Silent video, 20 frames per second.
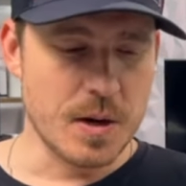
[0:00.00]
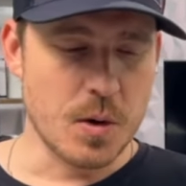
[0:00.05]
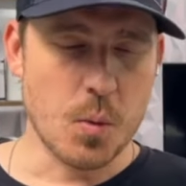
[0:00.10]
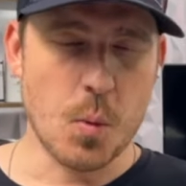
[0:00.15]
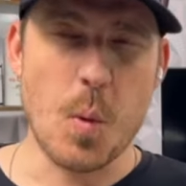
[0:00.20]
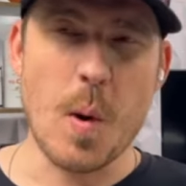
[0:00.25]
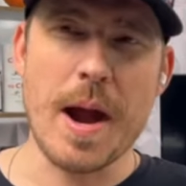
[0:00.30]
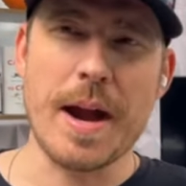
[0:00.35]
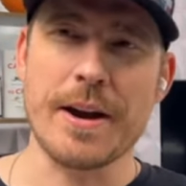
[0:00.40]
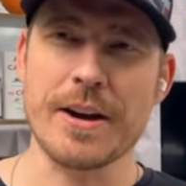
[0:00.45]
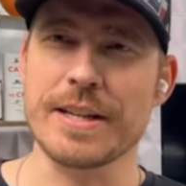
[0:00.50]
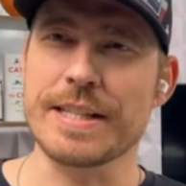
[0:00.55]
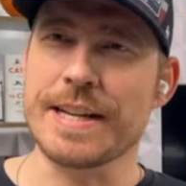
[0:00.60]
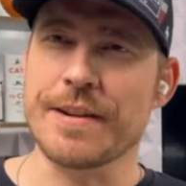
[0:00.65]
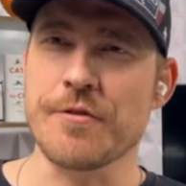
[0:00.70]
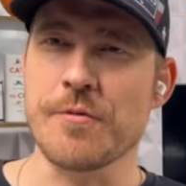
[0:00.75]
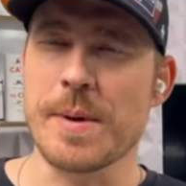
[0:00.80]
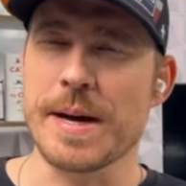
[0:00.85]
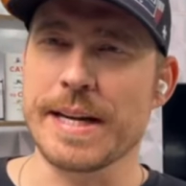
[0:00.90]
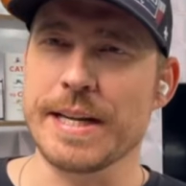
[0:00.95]
Where is
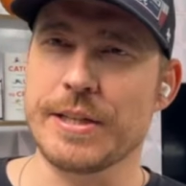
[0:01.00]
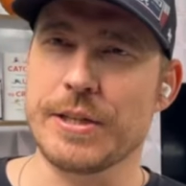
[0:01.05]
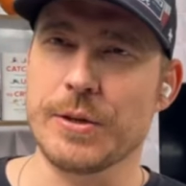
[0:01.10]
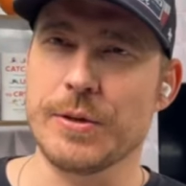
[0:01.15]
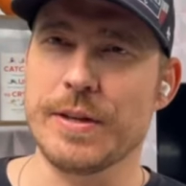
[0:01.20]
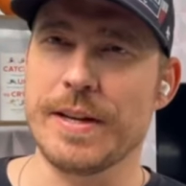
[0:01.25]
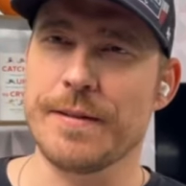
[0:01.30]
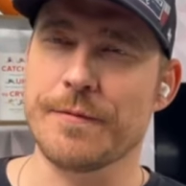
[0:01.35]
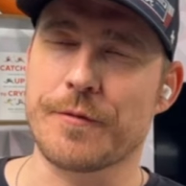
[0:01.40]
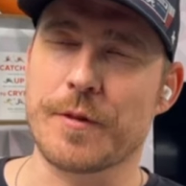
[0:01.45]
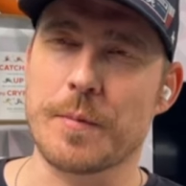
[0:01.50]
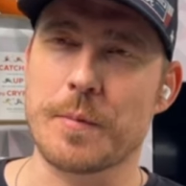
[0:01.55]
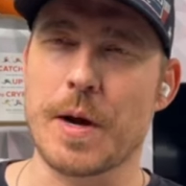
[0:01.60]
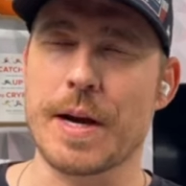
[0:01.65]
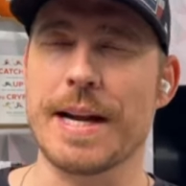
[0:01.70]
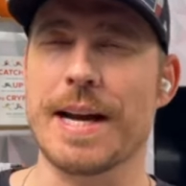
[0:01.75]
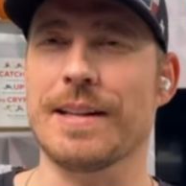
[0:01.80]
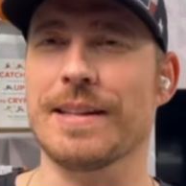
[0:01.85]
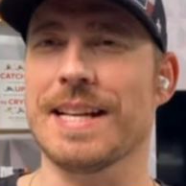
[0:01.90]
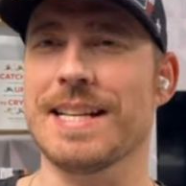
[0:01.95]
everybody tuned in from right
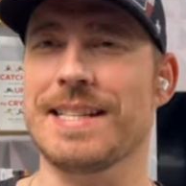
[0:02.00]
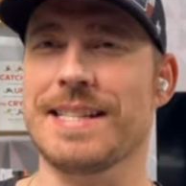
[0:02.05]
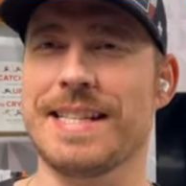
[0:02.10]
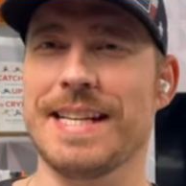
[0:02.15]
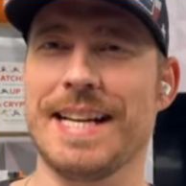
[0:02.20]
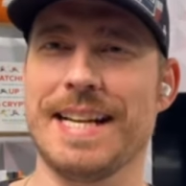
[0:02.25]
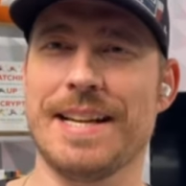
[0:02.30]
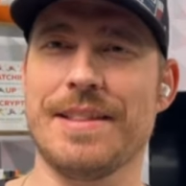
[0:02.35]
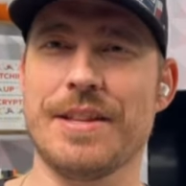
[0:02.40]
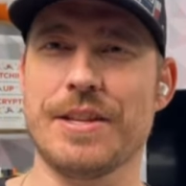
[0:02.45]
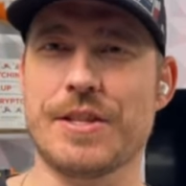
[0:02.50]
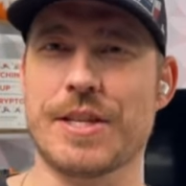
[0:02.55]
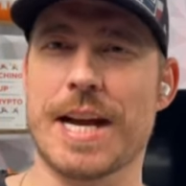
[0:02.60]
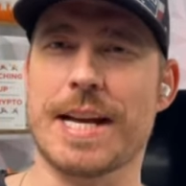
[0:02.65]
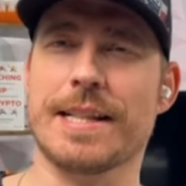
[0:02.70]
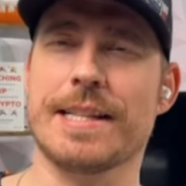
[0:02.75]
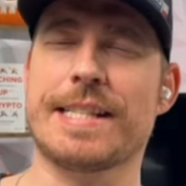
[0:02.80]
now? Let's see it in the chat.